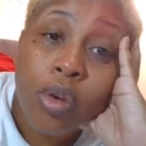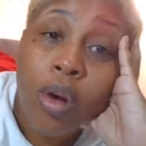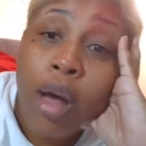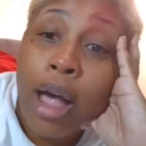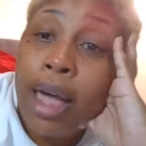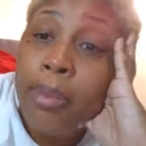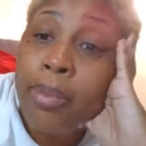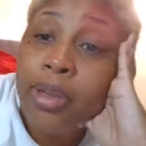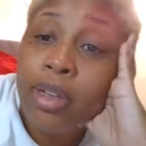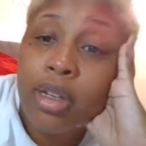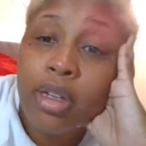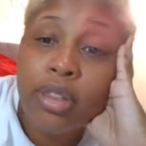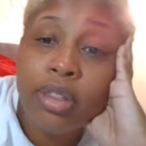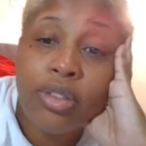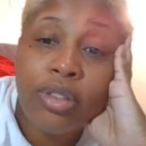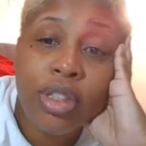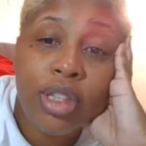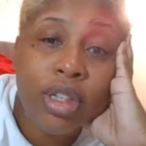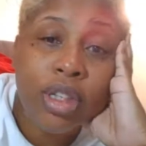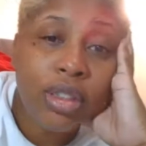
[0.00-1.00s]
Why?
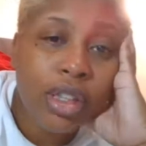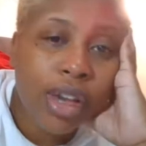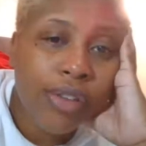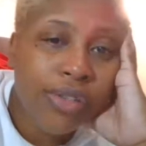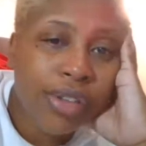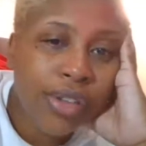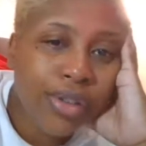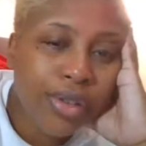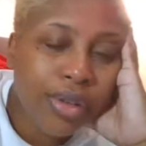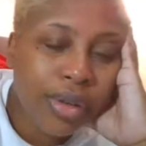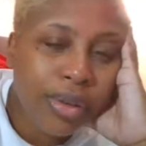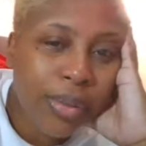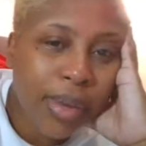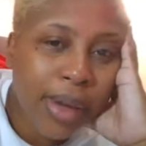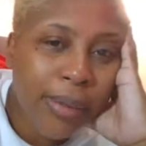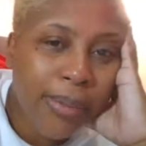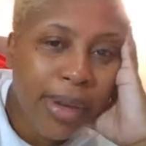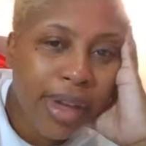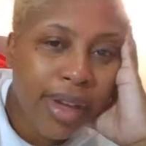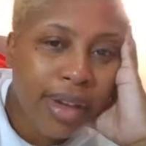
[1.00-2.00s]
Because things I've endured in
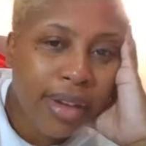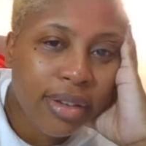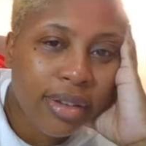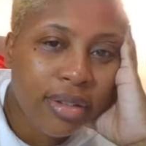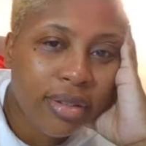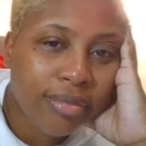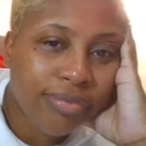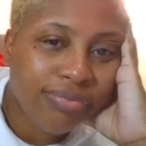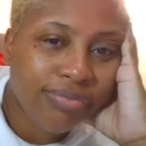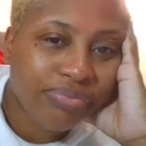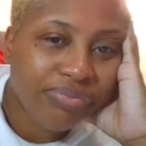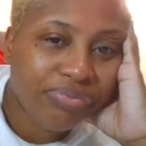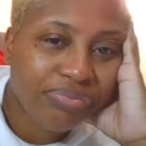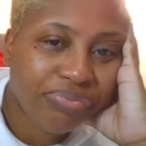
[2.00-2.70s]
my past.